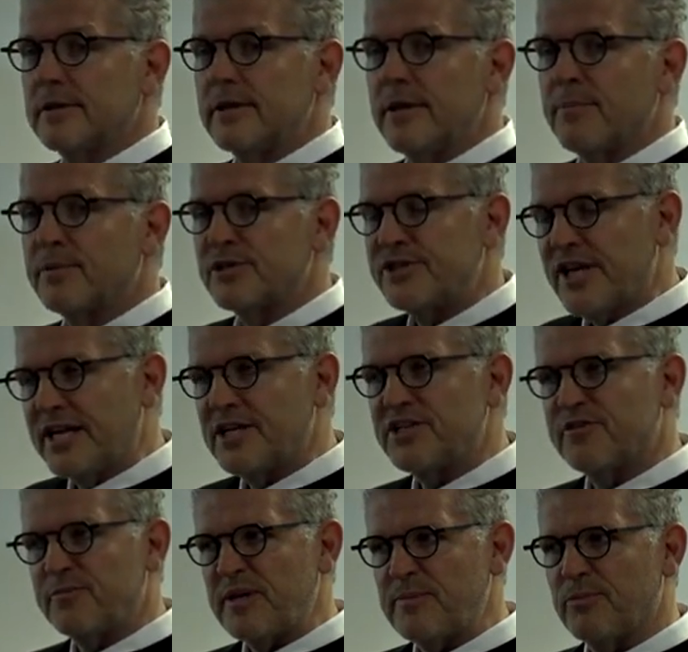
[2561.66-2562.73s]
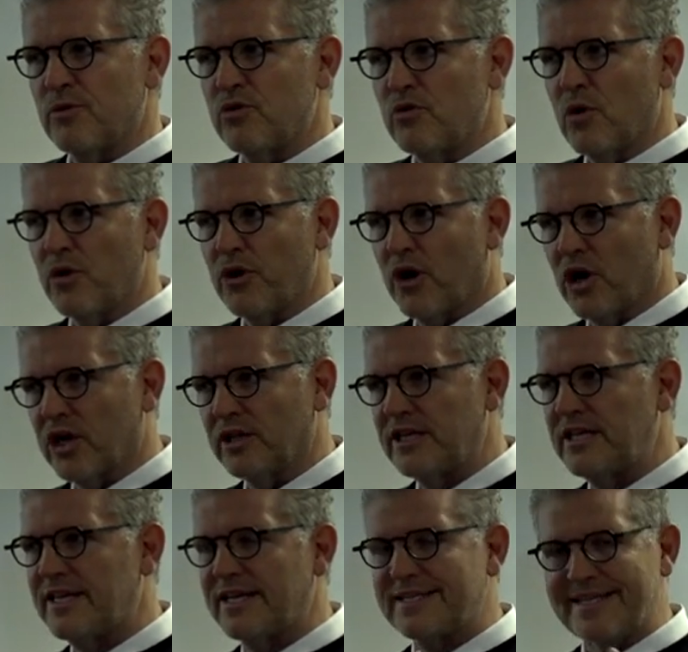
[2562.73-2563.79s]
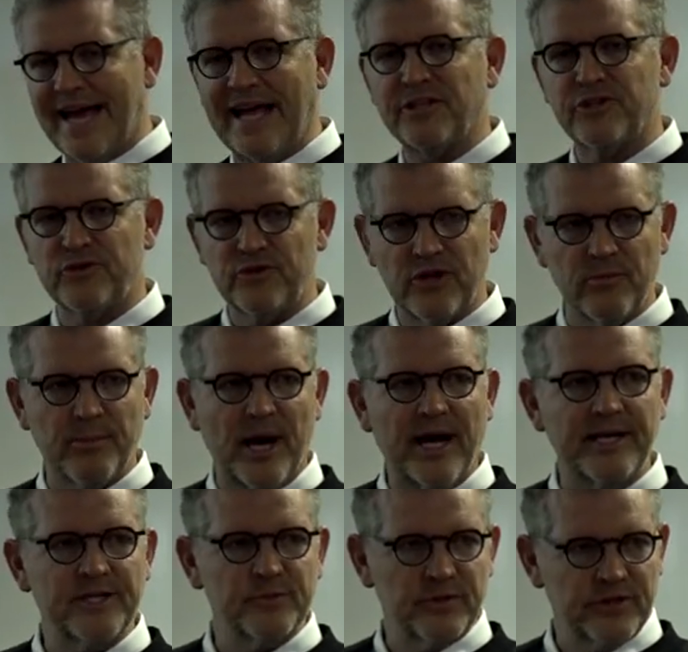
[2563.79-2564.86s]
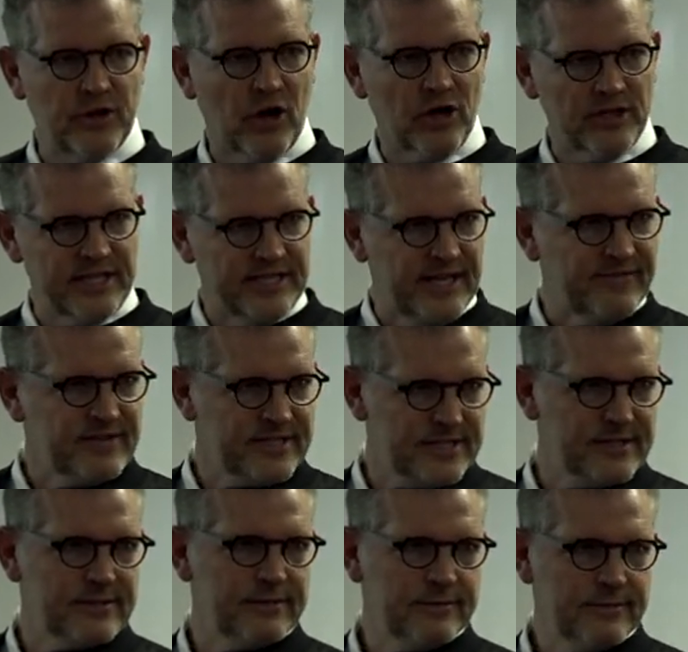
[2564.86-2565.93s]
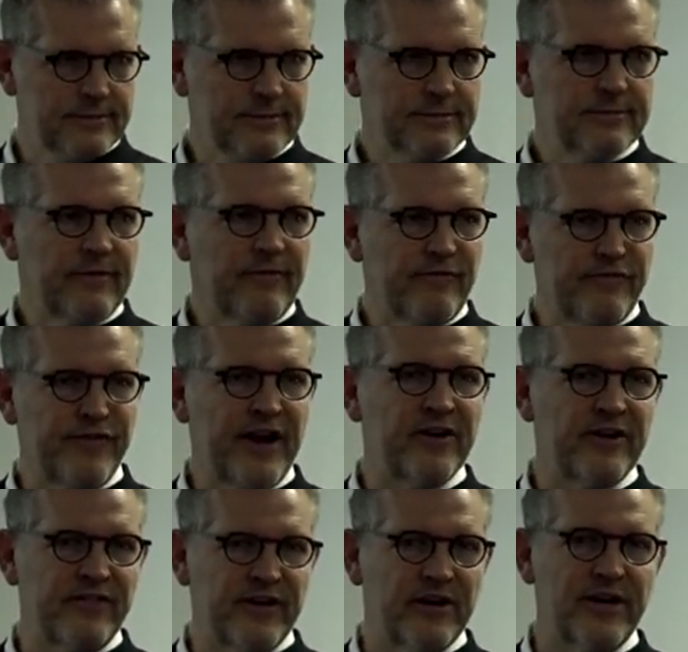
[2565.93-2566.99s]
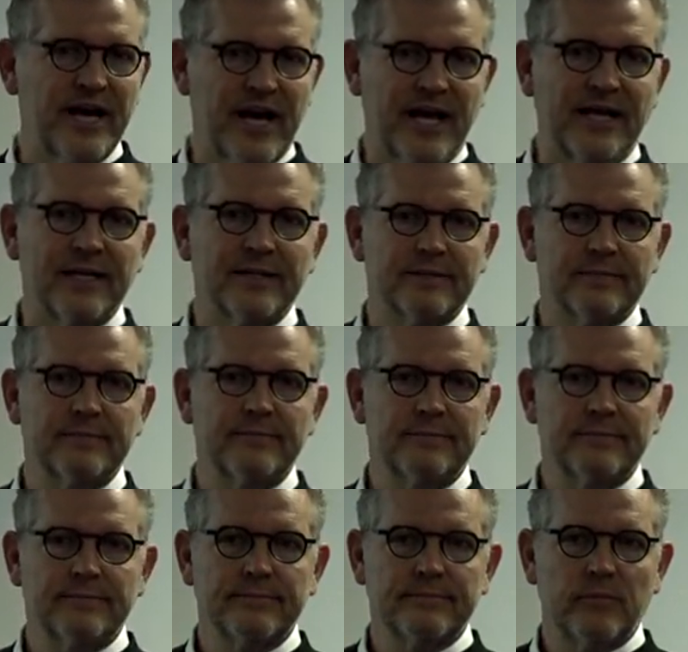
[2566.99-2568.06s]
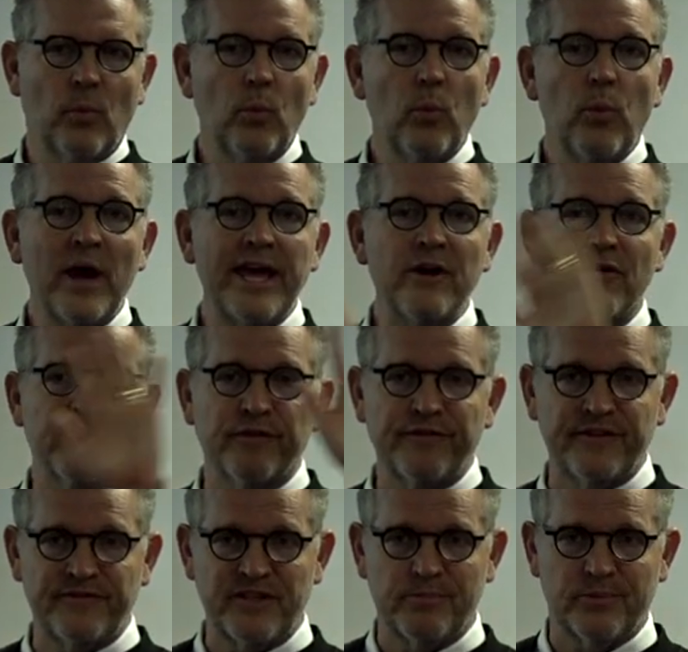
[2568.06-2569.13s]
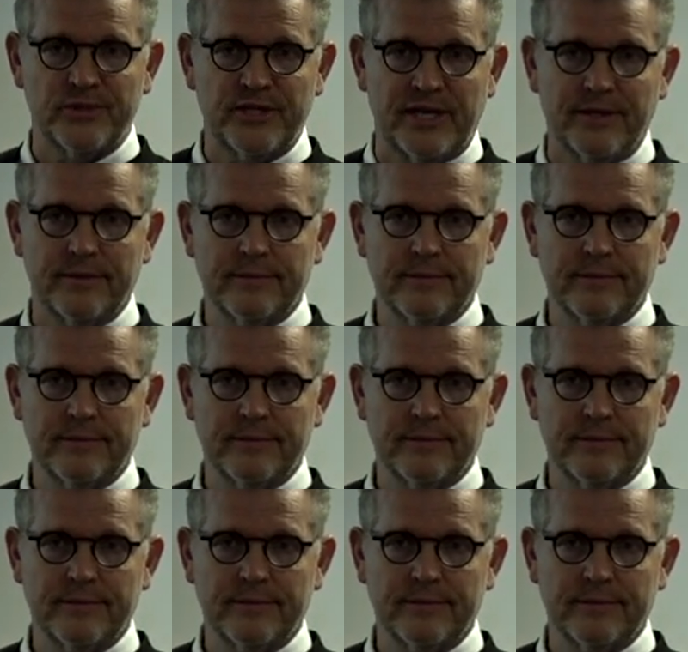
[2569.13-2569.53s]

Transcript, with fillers: the percentage of people who own a Harley that tattoo their bodies with Harley Davidson, very, very high. Way over 50%.